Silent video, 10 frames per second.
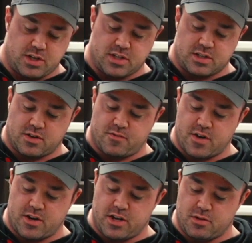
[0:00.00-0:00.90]
is a
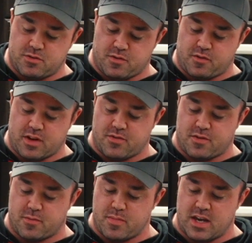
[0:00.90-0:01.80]
very useful flavor
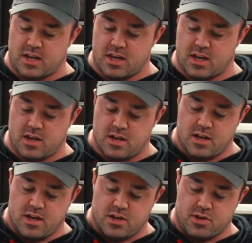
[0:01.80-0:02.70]
for baking,
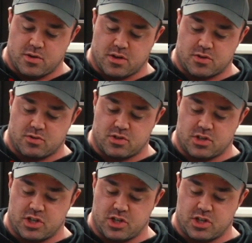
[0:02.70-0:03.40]
doing all sorts of